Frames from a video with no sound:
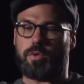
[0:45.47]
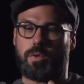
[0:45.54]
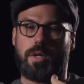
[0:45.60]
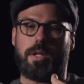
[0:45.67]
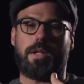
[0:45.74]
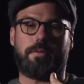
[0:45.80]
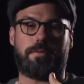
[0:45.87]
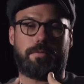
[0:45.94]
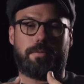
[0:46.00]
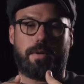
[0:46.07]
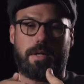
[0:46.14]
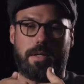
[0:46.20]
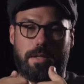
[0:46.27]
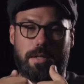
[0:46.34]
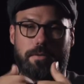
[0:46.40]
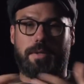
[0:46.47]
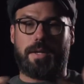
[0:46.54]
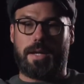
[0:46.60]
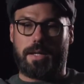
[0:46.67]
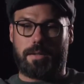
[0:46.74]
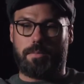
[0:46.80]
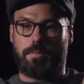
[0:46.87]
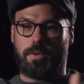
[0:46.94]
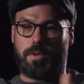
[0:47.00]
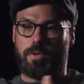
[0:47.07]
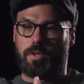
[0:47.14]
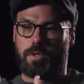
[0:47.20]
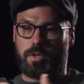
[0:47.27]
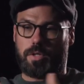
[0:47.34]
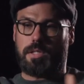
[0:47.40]
So I love that,
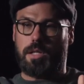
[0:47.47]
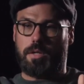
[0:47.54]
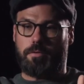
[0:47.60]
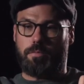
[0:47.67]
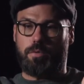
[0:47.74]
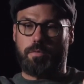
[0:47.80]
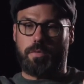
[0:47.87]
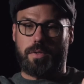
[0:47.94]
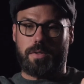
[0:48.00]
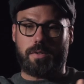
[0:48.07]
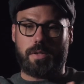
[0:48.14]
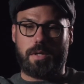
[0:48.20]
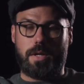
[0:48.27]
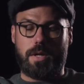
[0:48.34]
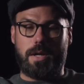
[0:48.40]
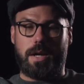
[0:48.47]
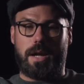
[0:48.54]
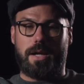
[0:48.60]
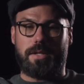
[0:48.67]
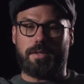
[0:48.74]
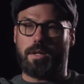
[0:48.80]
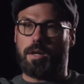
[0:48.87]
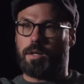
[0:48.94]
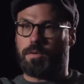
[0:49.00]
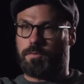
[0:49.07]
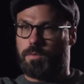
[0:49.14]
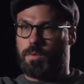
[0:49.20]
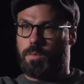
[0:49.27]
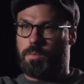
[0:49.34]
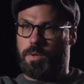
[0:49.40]
because I just love movies as an art
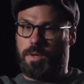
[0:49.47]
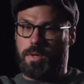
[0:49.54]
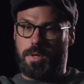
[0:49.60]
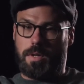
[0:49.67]
form.